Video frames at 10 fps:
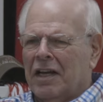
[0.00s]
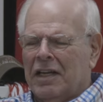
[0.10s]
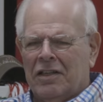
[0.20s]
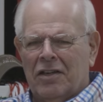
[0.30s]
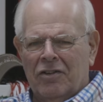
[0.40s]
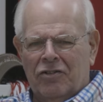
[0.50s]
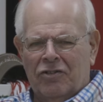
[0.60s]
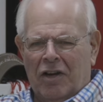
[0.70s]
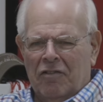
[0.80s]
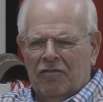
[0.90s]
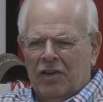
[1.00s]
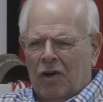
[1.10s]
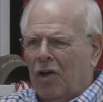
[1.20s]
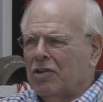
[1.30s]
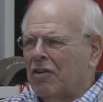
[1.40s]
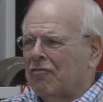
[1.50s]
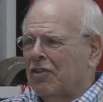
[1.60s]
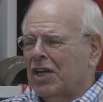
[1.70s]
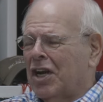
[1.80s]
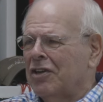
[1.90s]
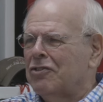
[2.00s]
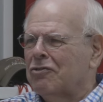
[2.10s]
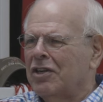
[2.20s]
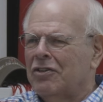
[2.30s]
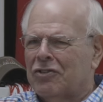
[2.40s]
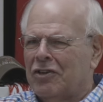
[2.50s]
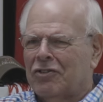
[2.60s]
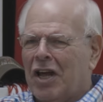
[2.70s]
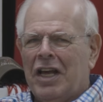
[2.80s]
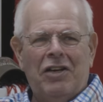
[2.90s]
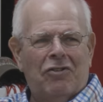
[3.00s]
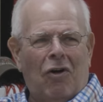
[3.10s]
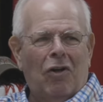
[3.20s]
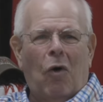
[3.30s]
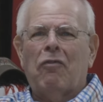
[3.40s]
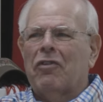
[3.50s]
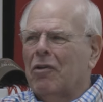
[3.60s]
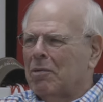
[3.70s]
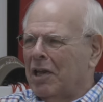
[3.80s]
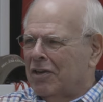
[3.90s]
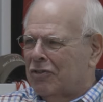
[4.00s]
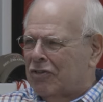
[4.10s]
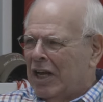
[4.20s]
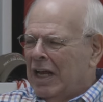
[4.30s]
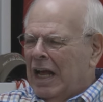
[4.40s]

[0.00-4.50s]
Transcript: he does stuff in all different countries. He's all over the place.